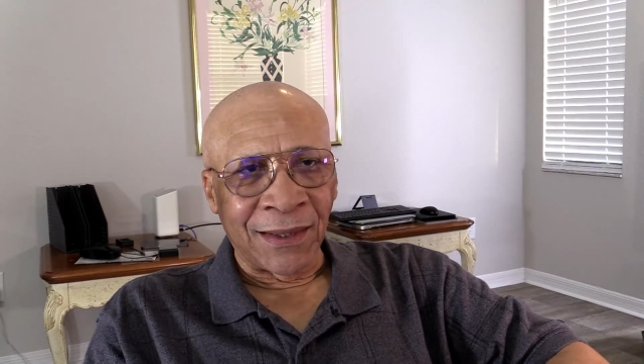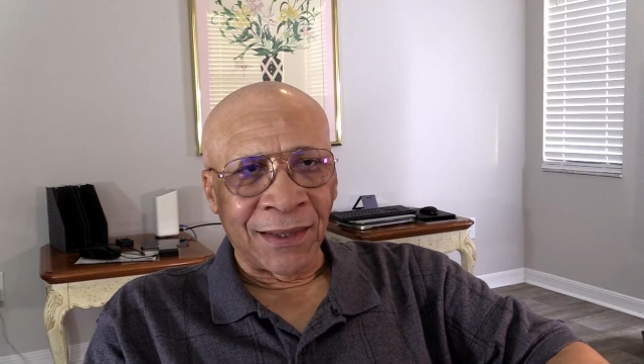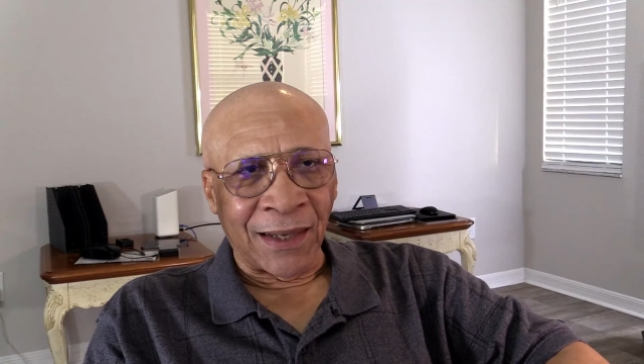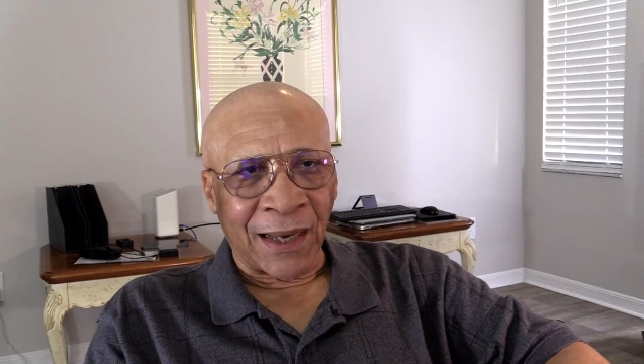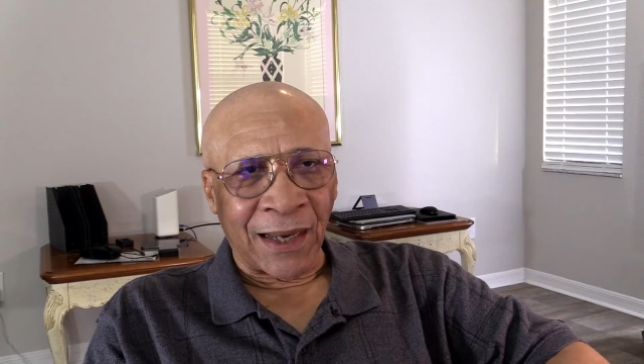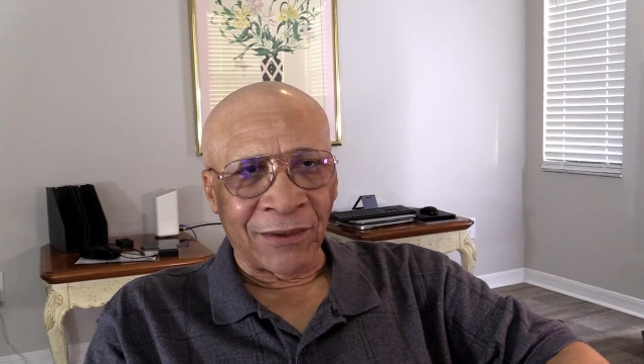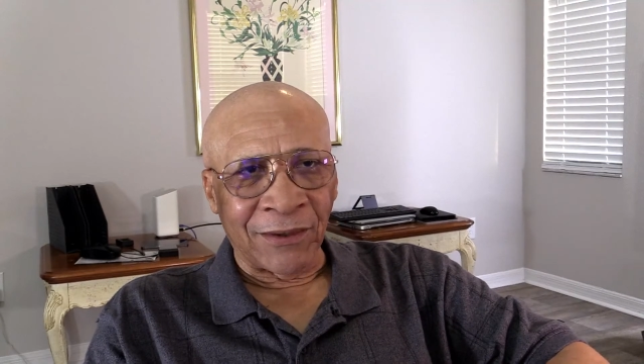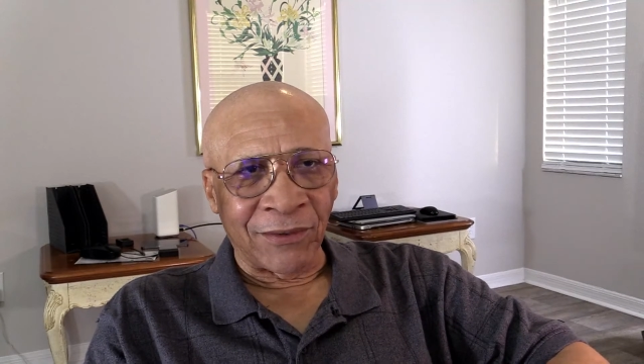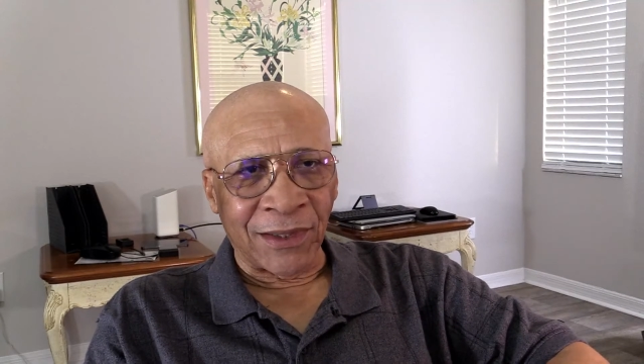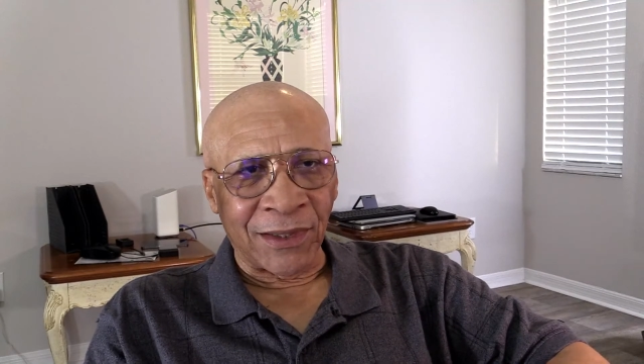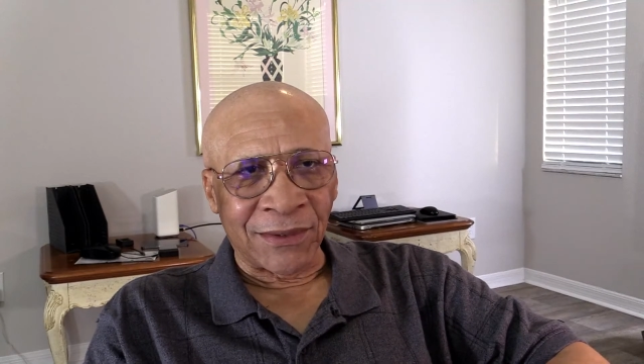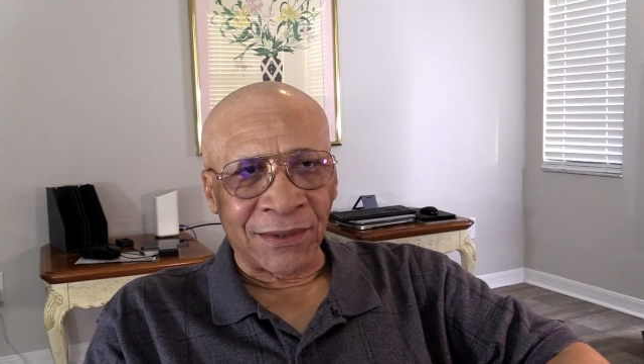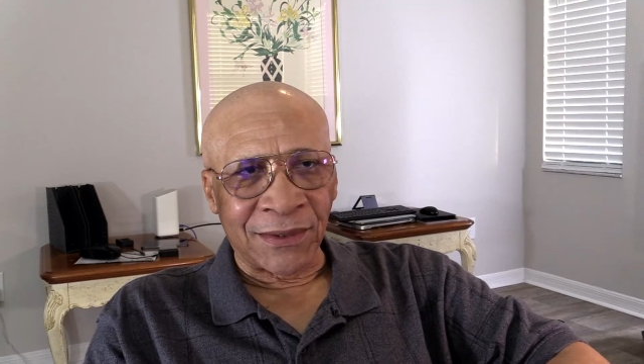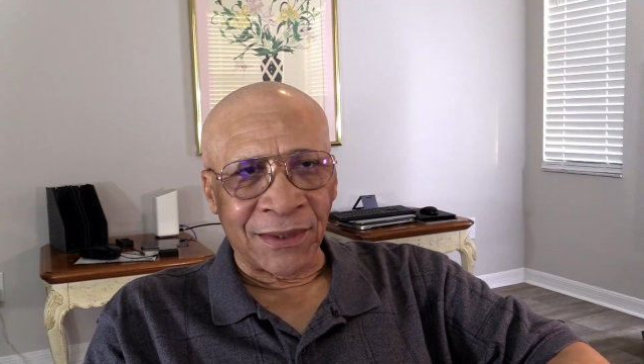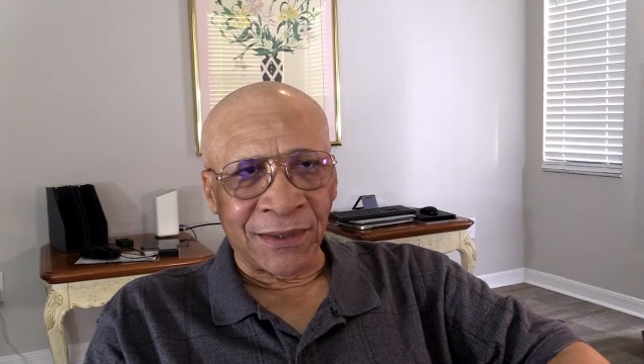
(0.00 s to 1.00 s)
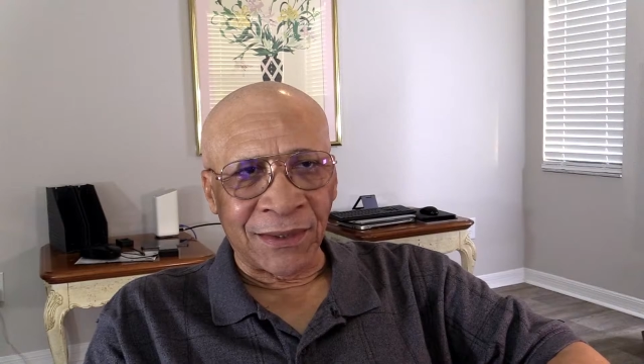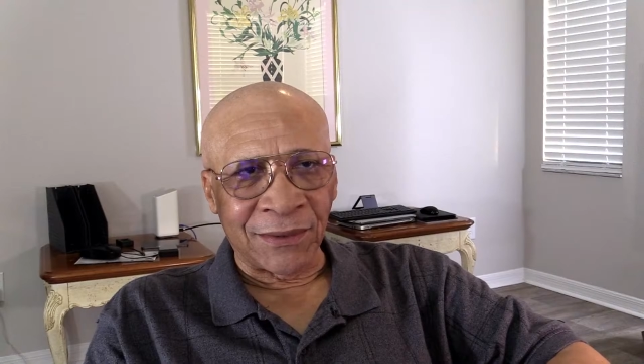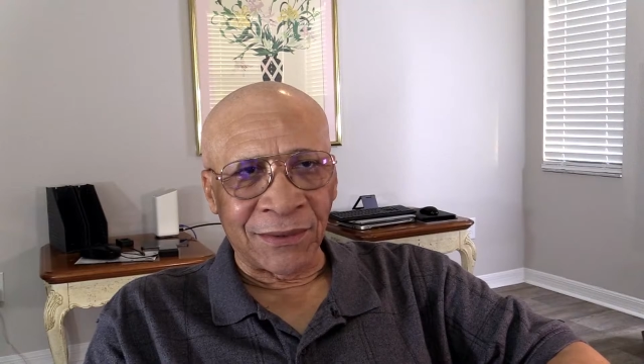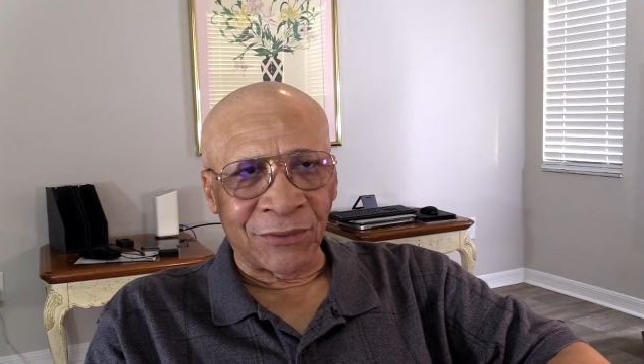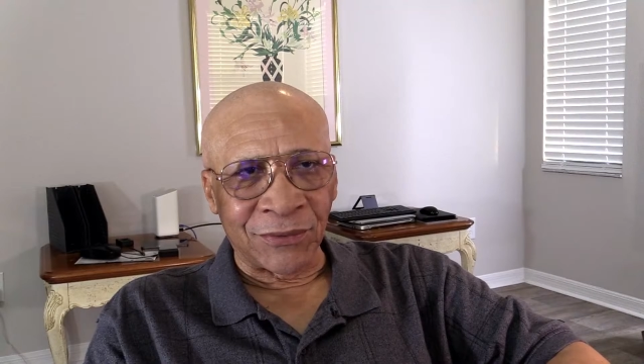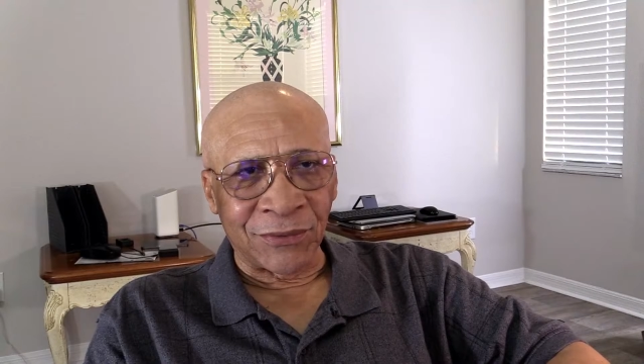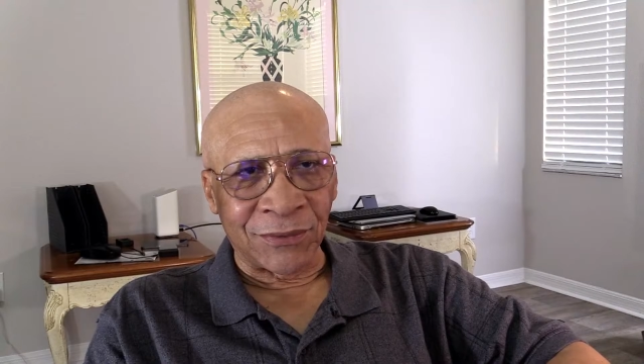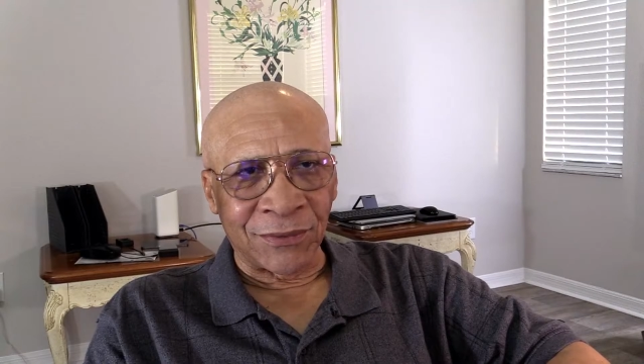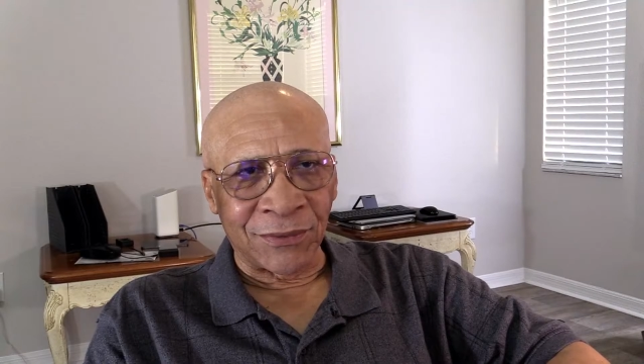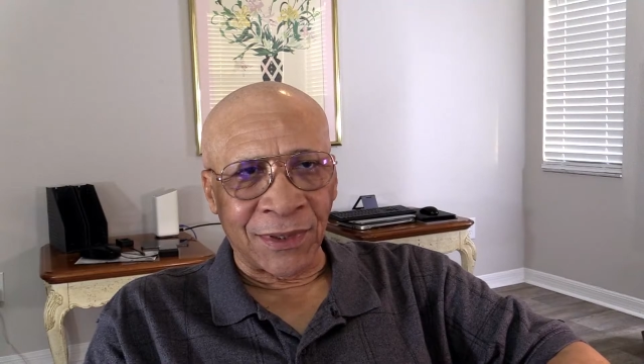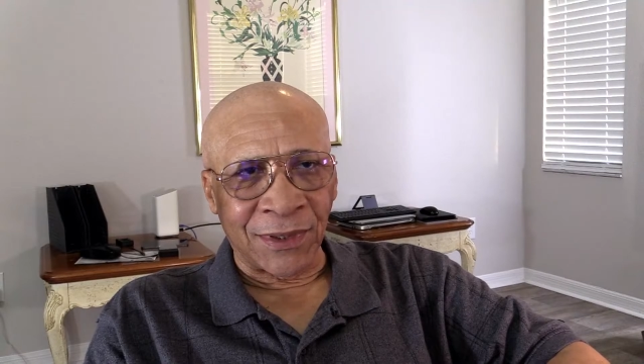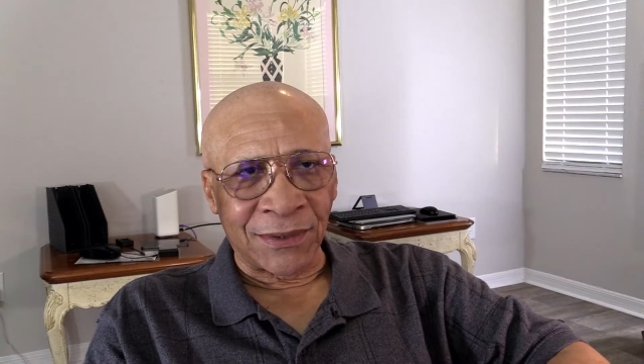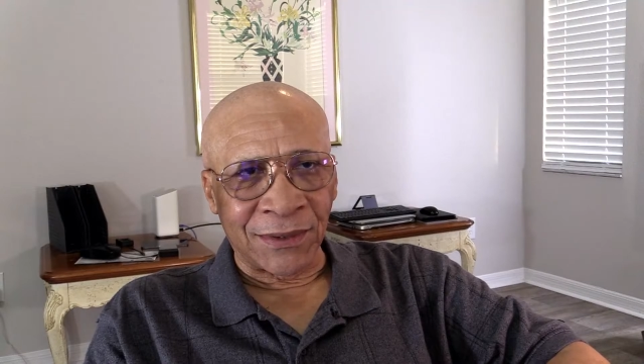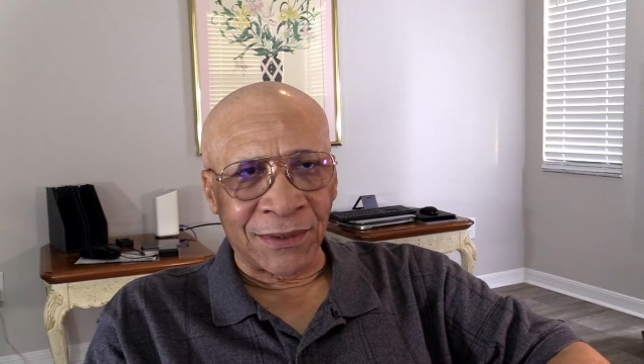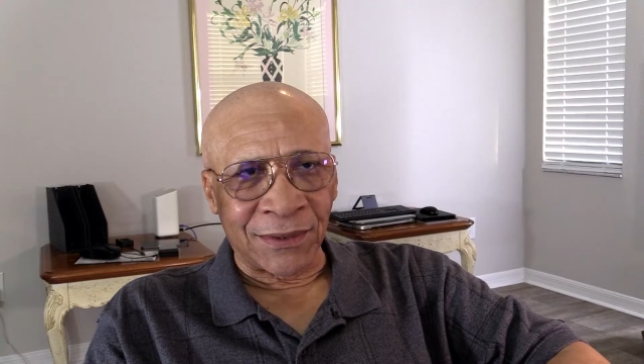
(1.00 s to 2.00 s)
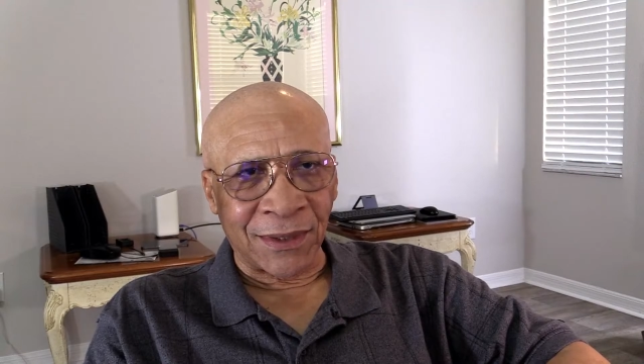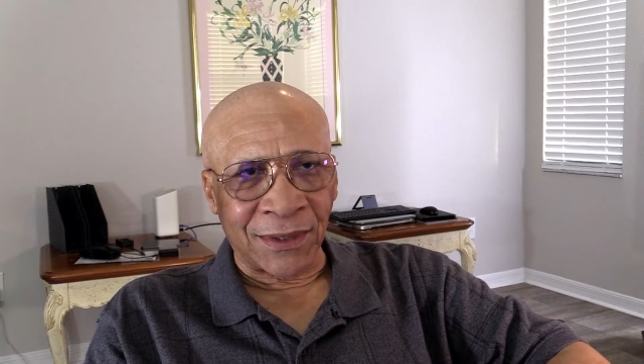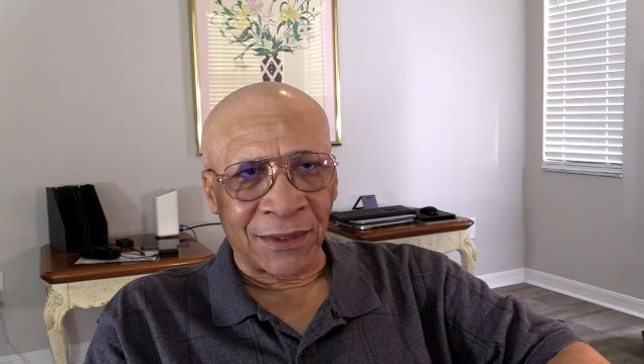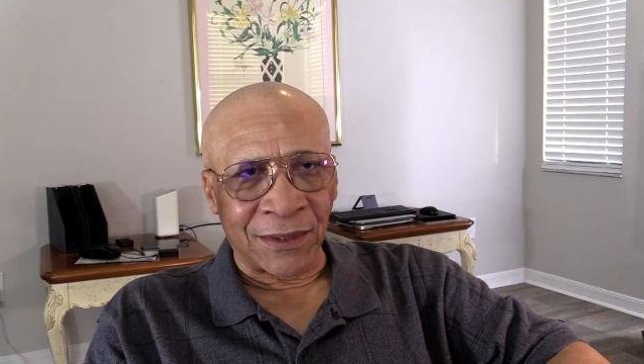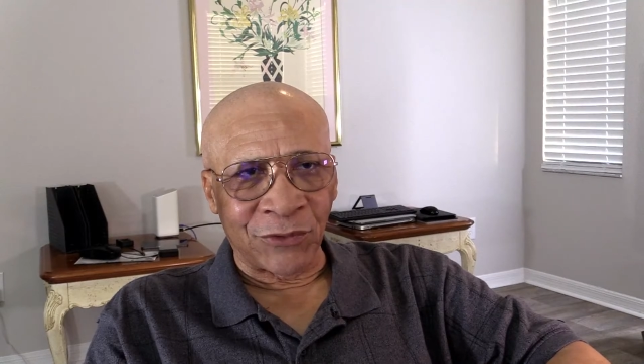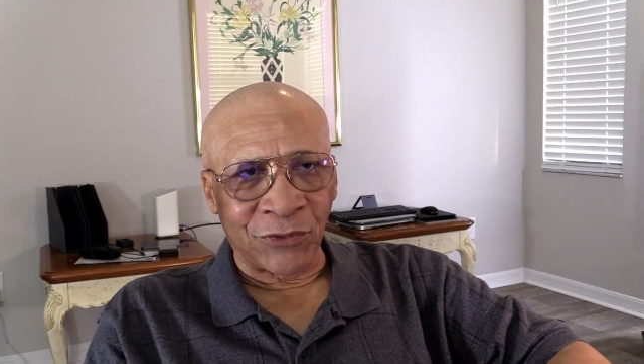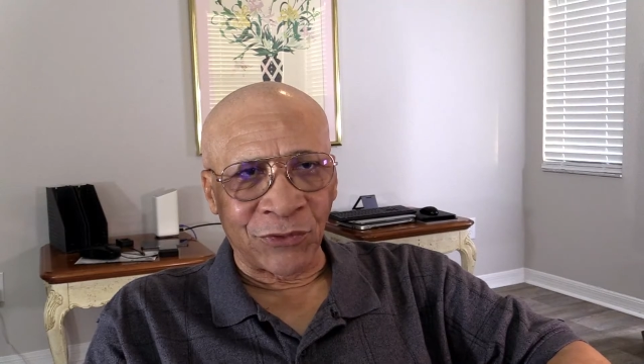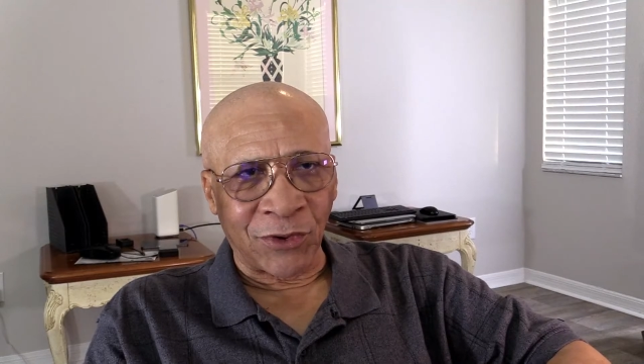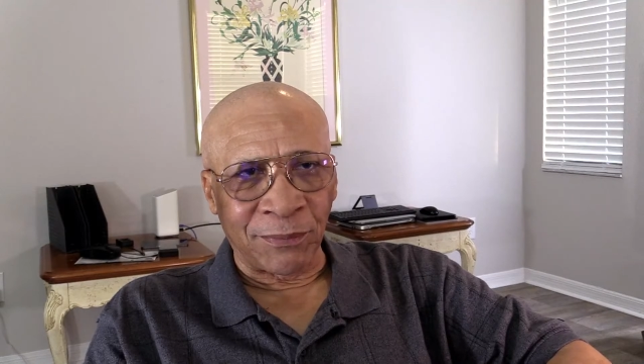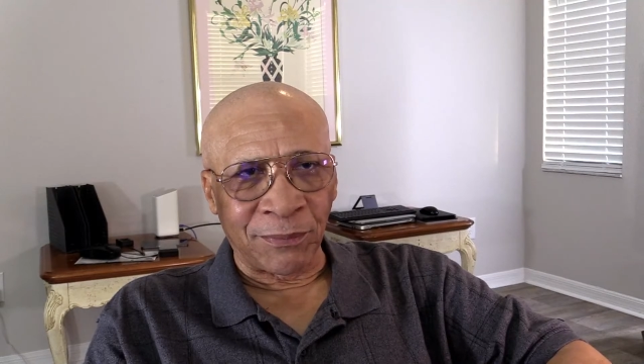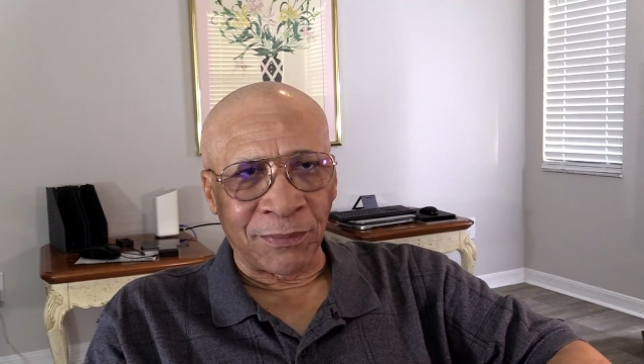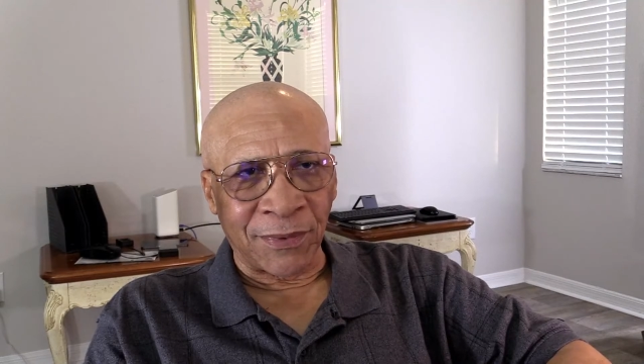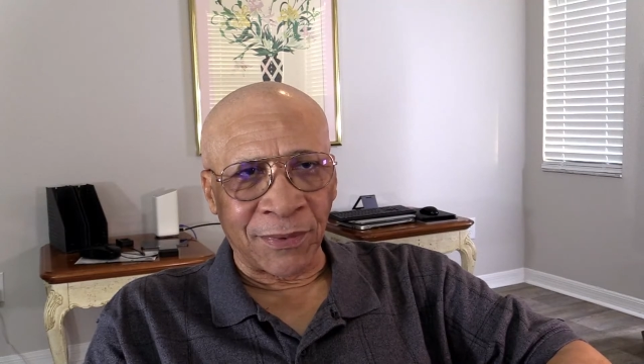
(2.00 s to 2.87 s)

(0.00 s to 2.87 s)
Hi, Gracie. Gracie said Trump